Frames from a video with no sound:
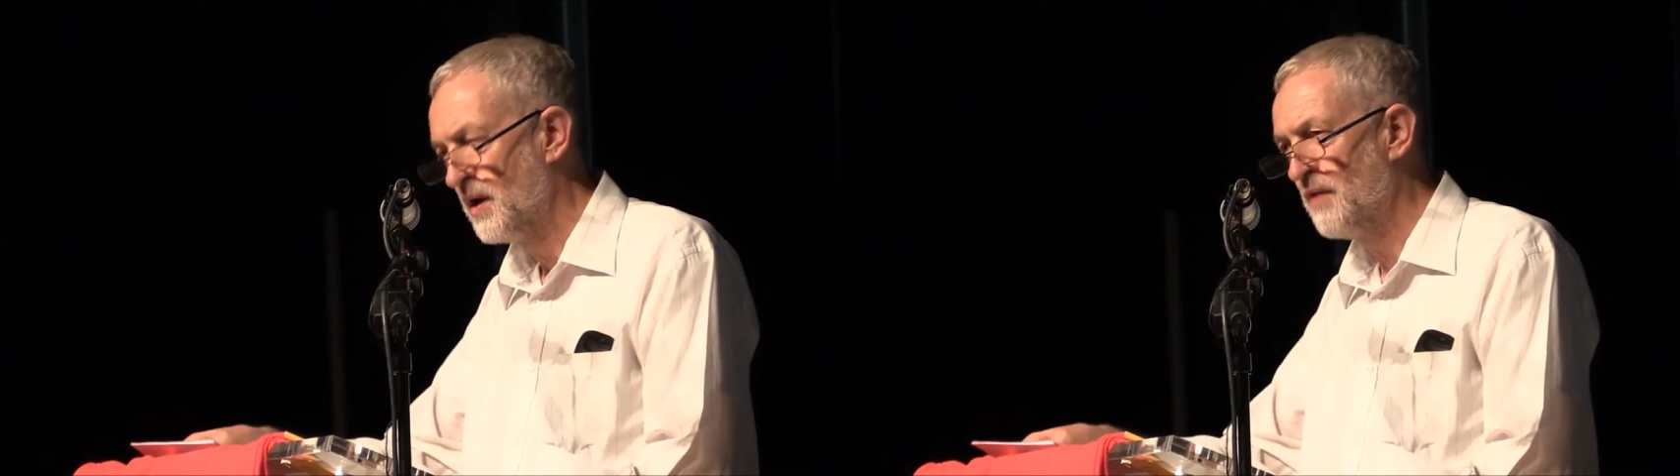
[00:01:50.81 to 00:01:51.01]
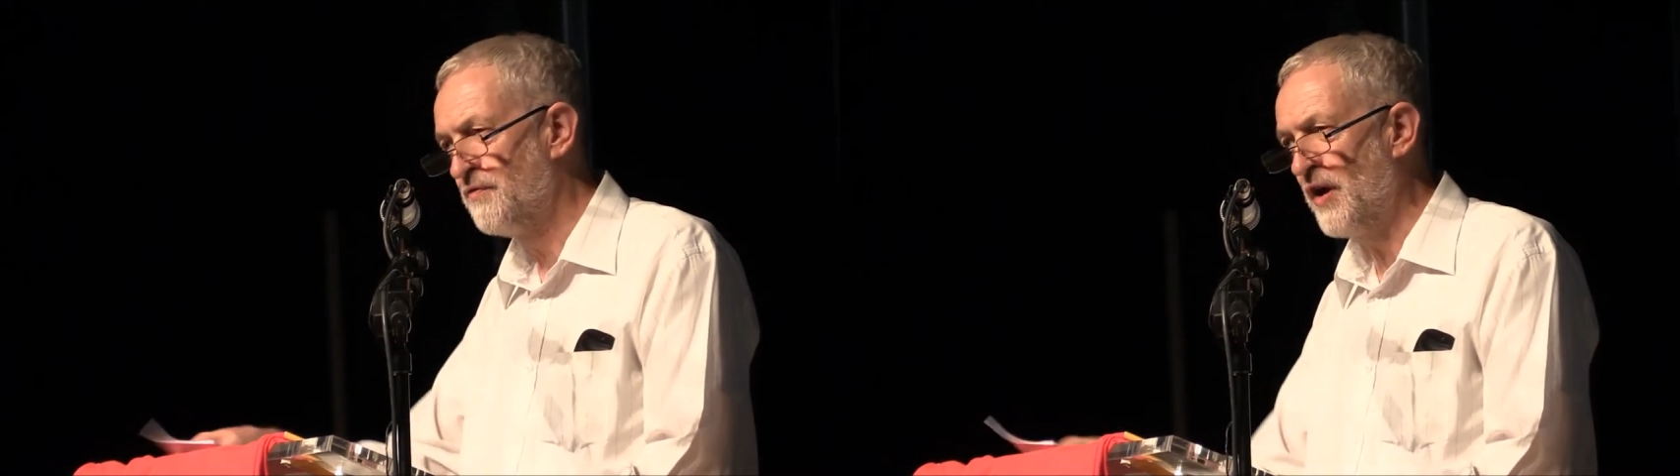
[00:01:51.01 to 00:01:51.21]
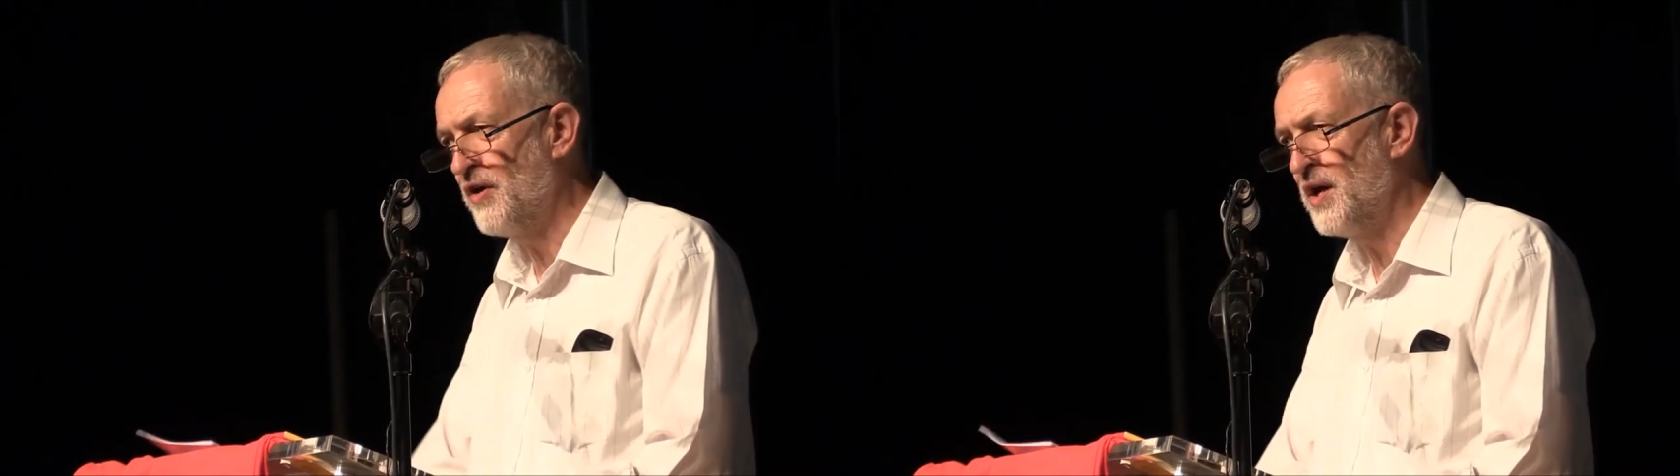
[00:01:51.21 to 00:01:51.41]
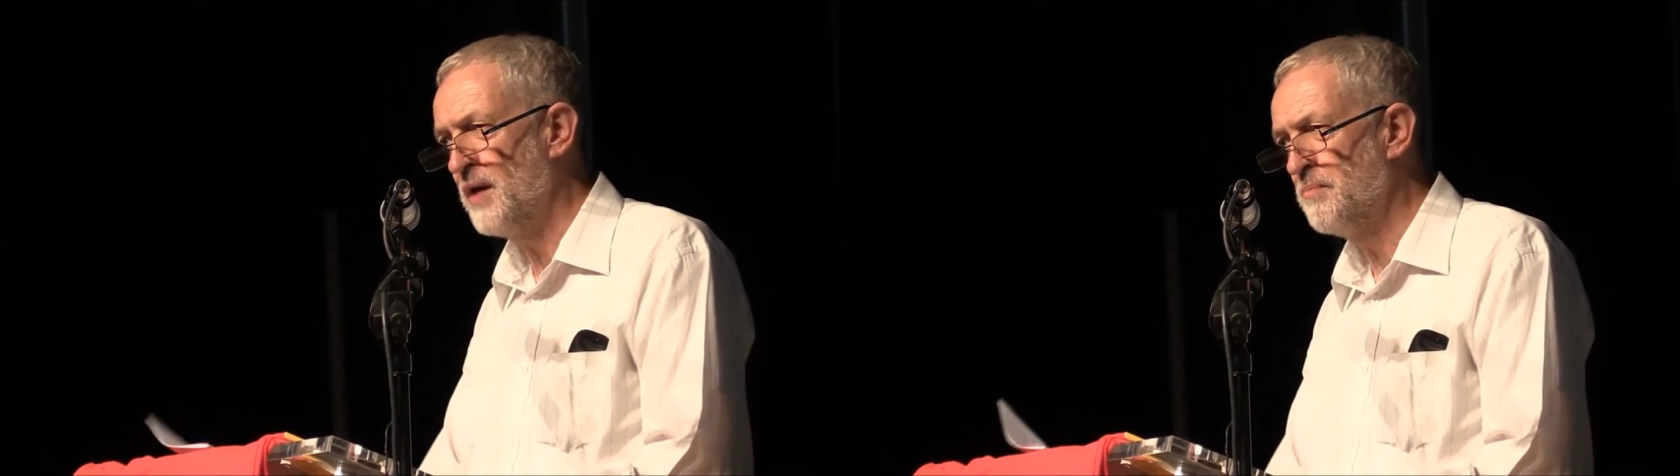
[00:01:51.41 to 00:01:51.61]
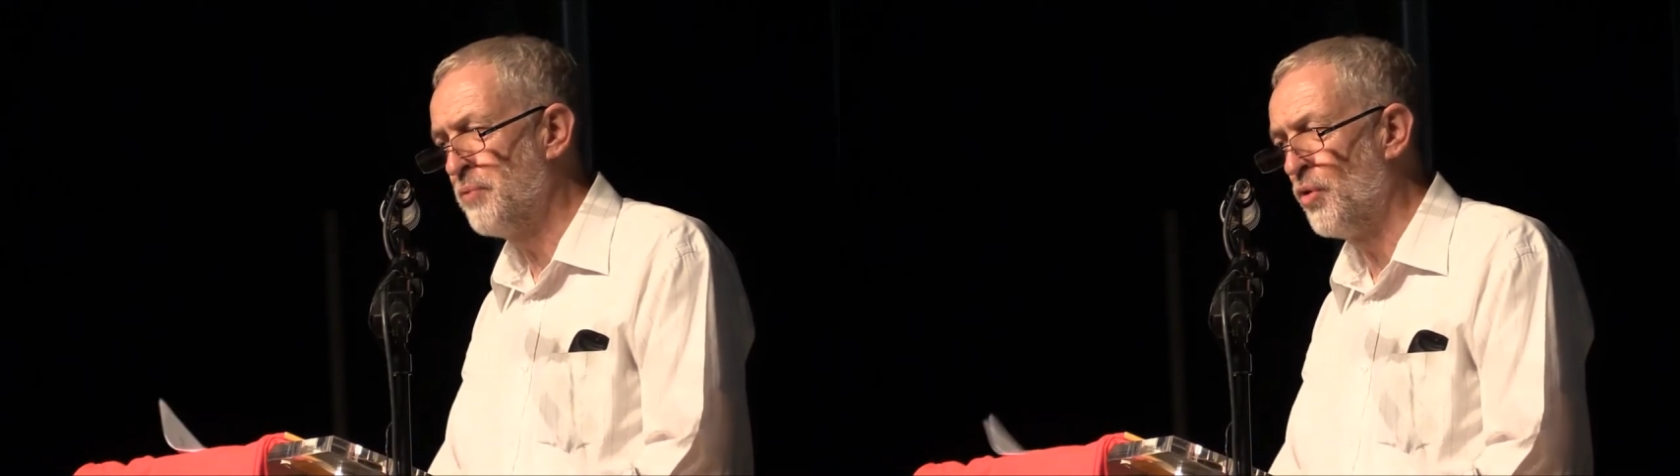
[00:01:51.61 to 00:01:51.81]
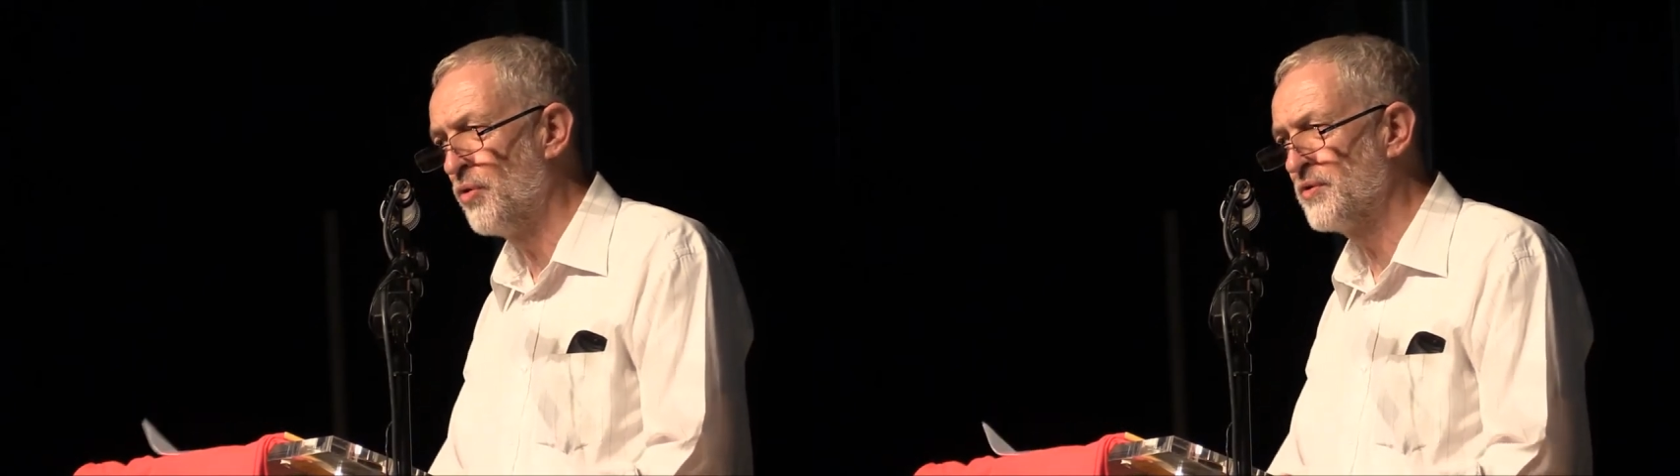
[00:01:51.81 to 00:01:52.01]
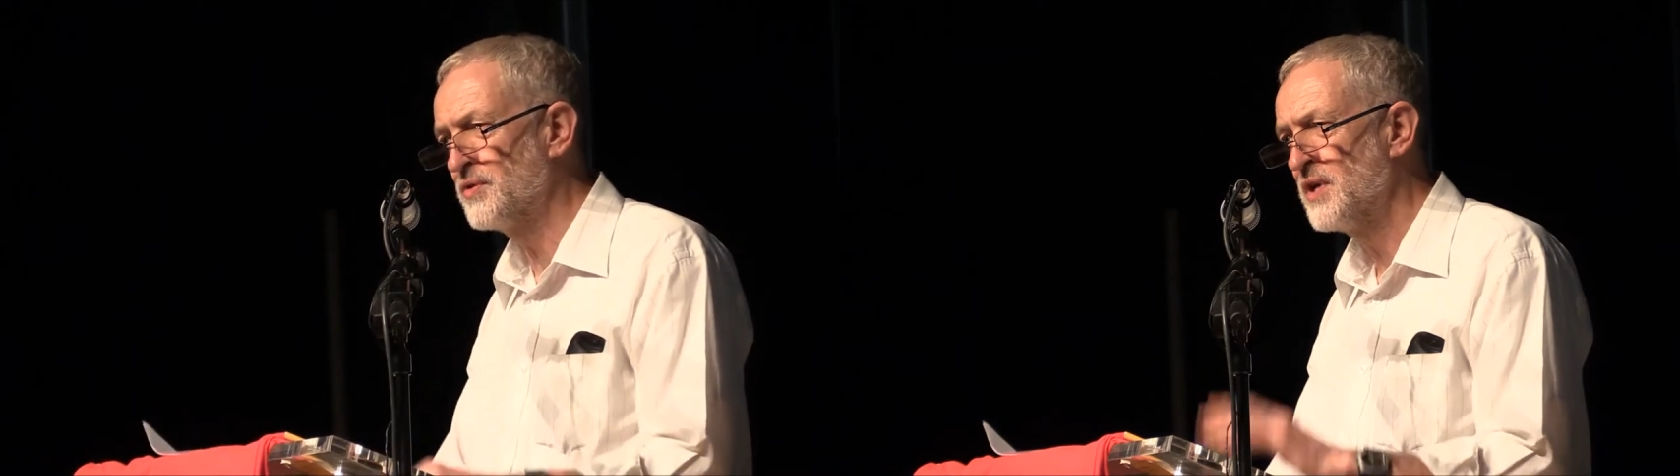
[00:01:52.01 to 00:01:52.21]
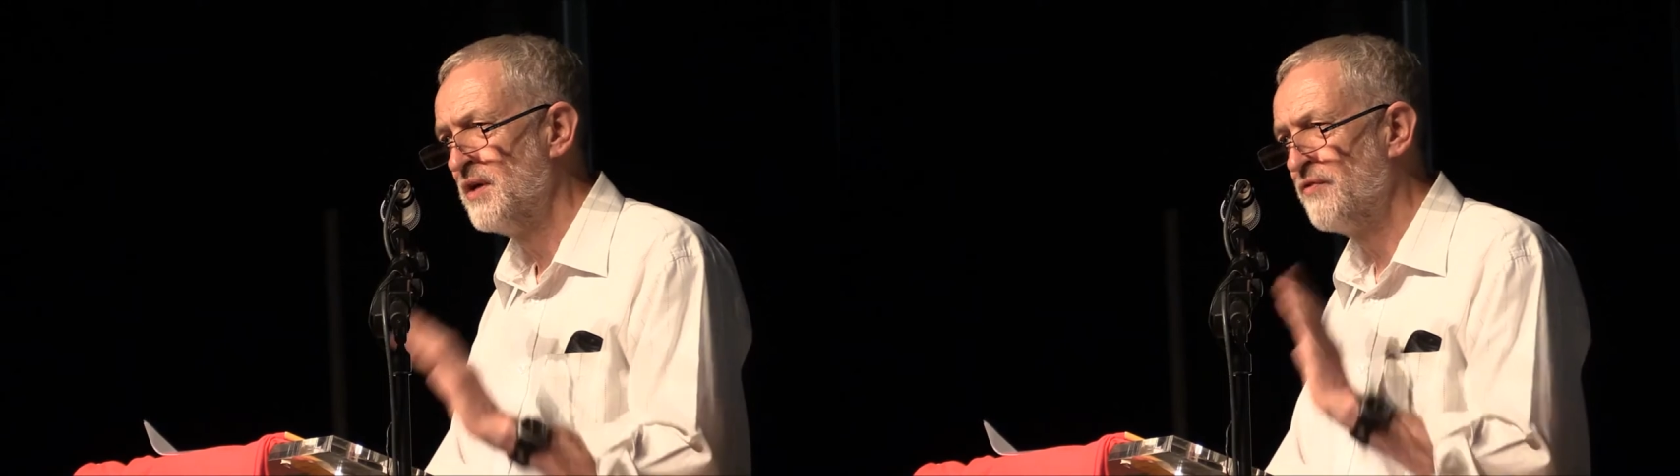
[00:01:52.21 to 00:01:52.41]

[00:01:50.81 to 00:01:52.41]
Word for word: A very important